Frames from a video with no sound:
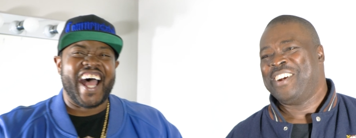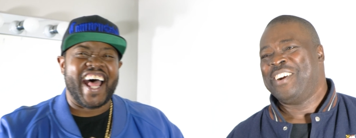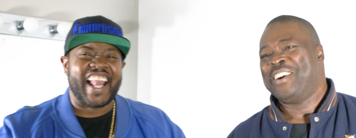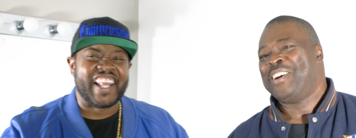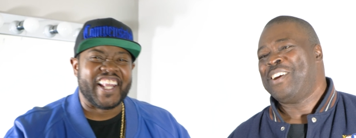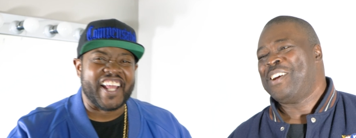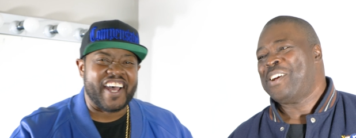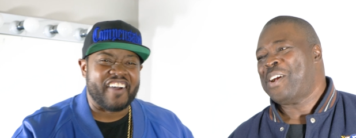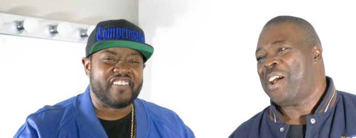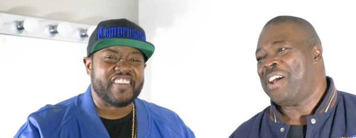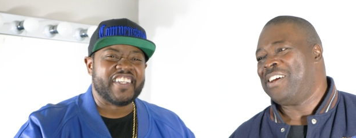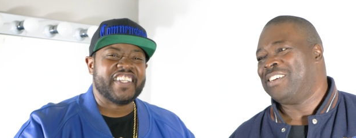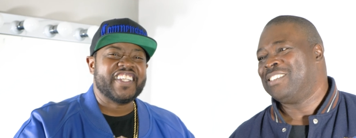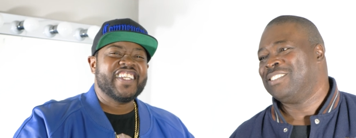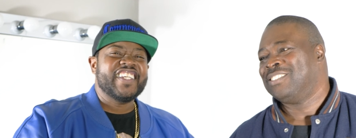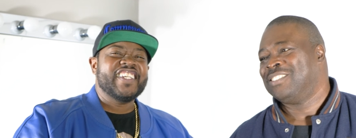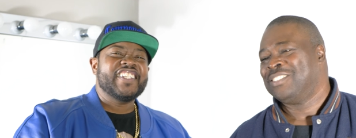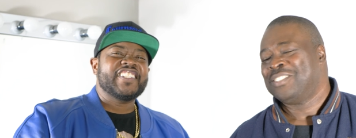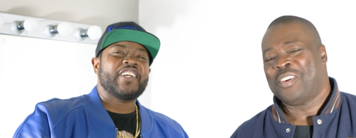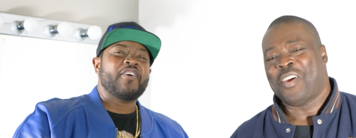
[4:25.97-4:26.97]
Speaker 1: I love it.
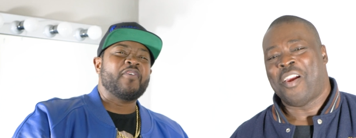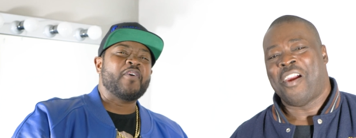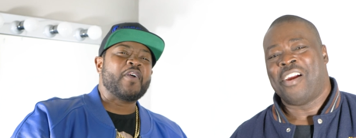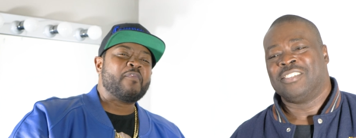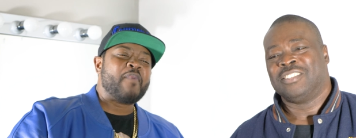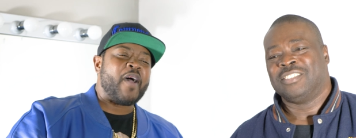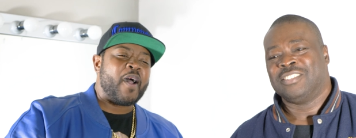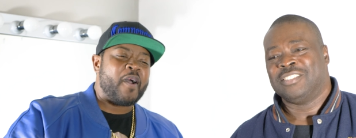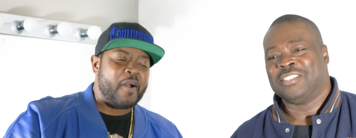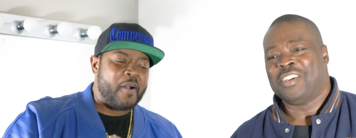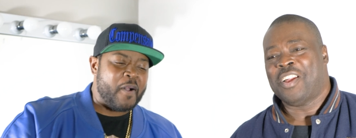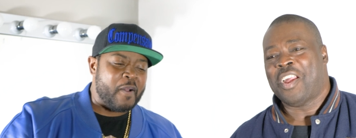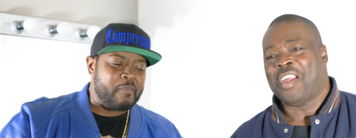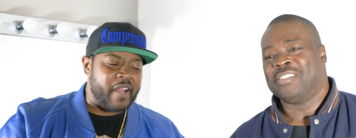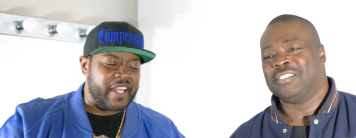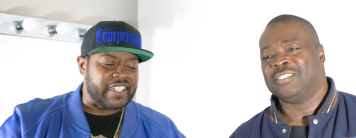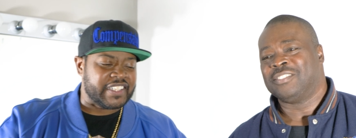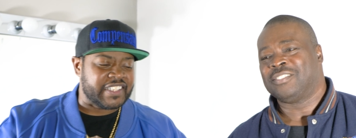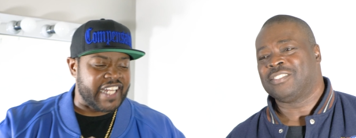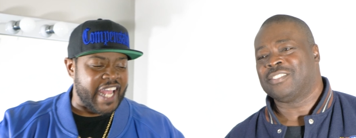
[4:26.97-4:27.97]
So what about um
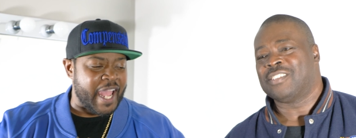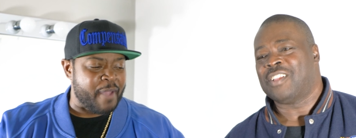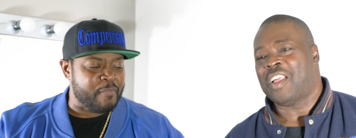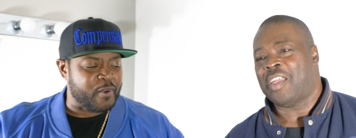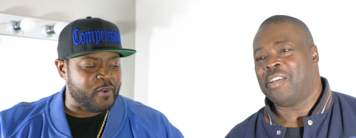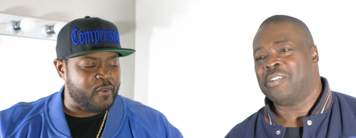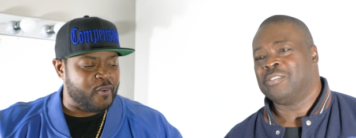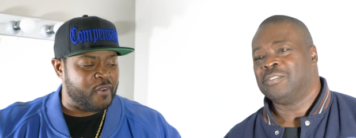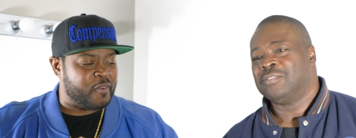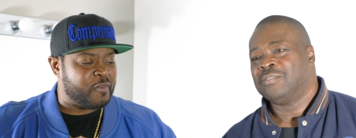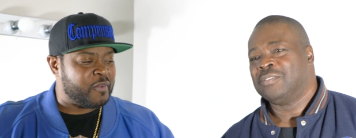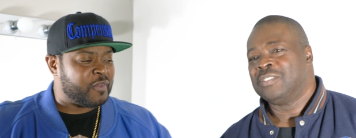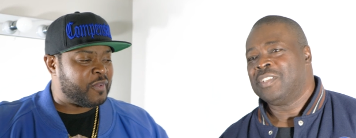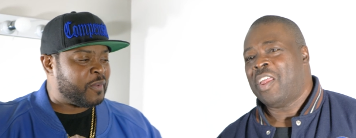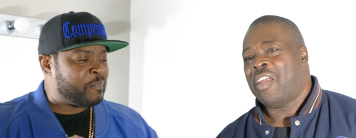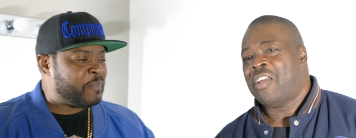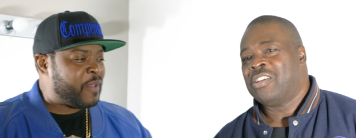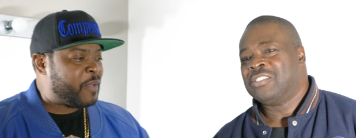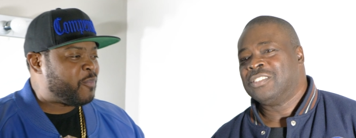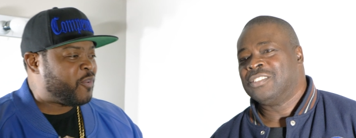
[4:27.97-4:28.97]
like snapping on a
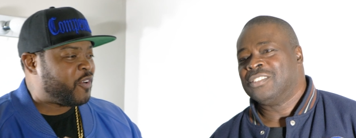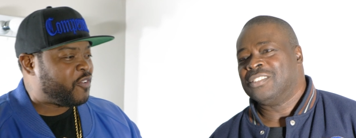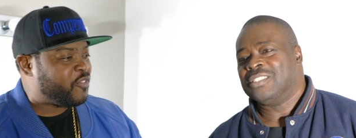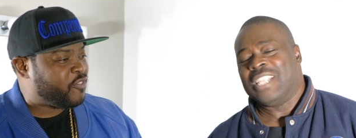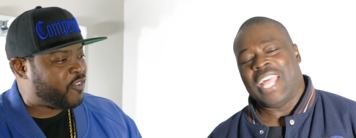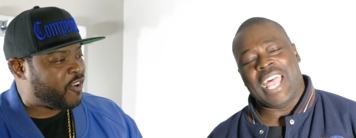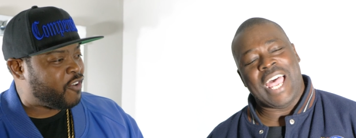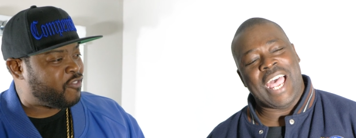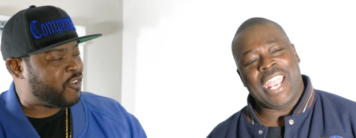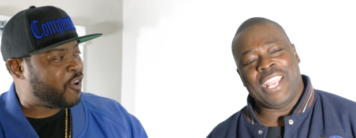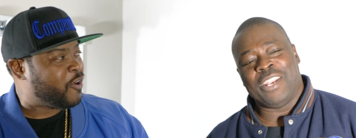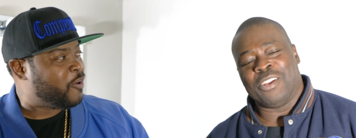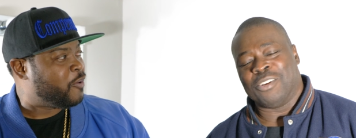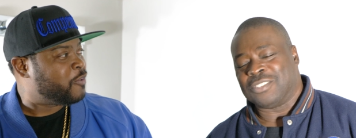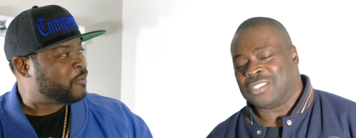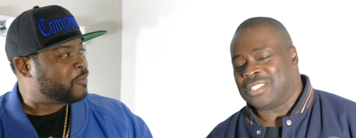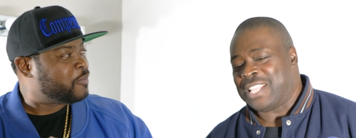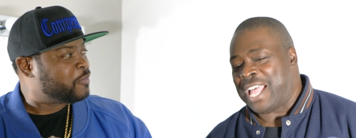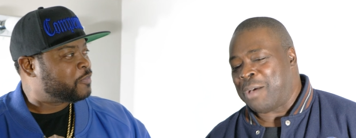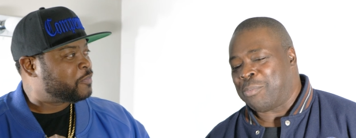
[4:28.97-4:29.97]
people. nah, I ain't no
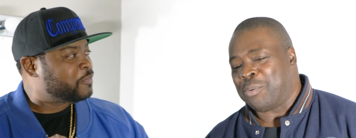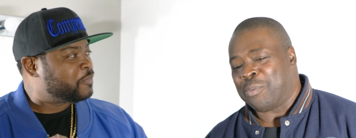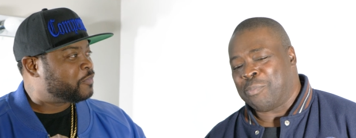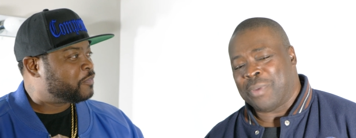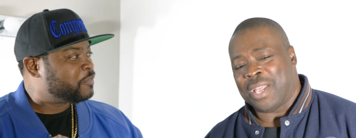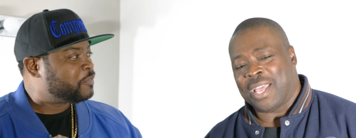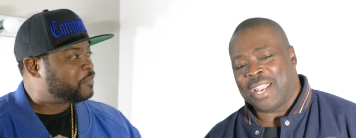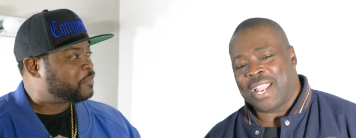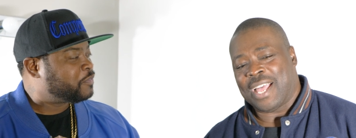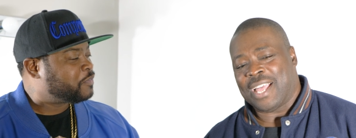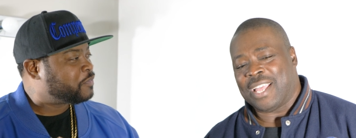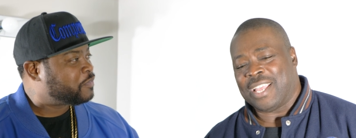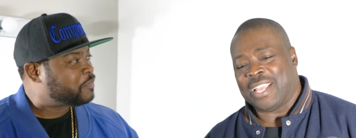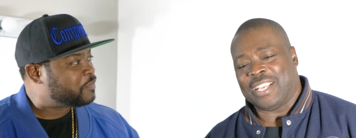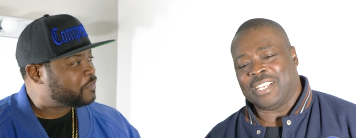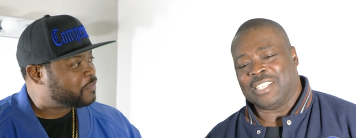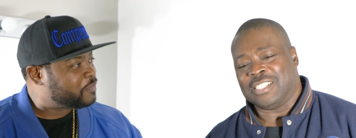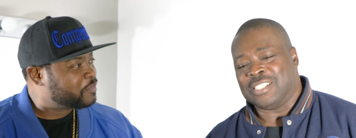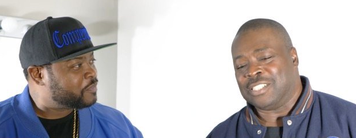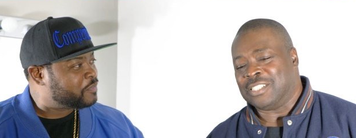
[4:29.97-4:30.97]
Speaker 2: snapper, man. I
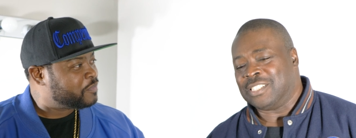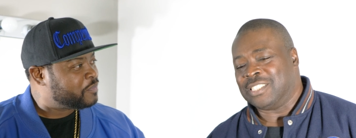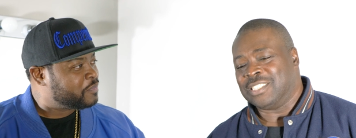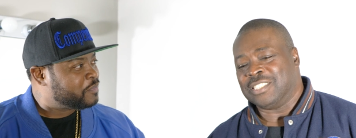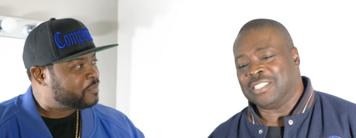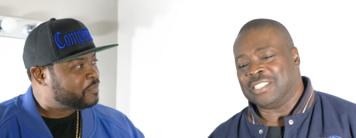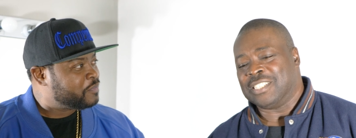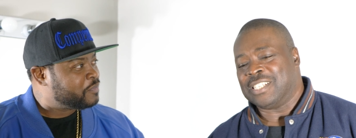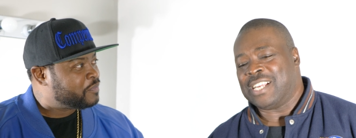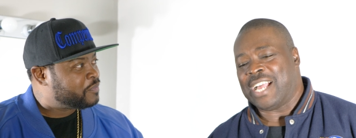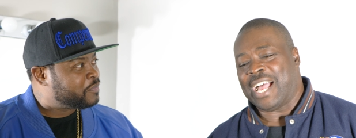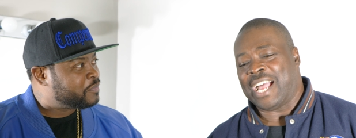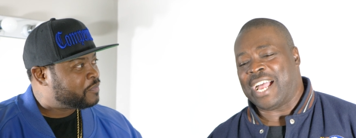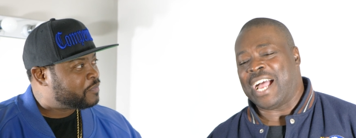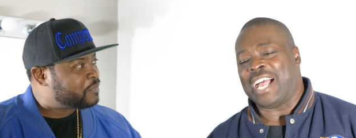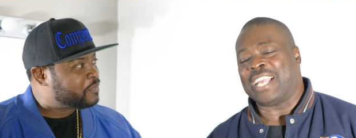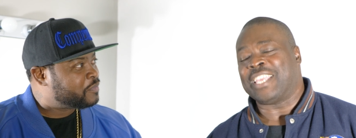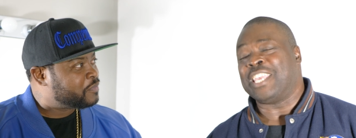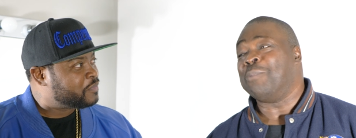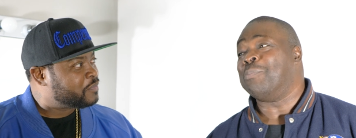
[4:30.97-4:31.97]
you know, you know
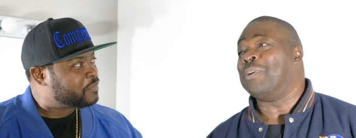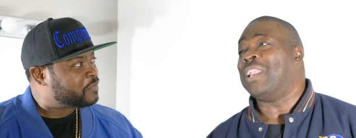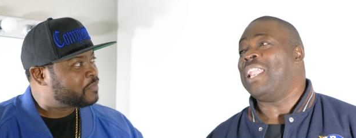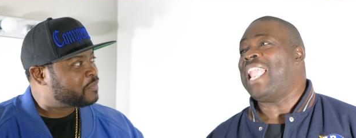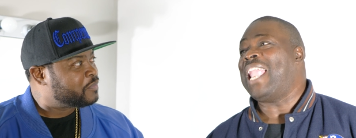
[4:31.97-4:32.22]
I, I, keep it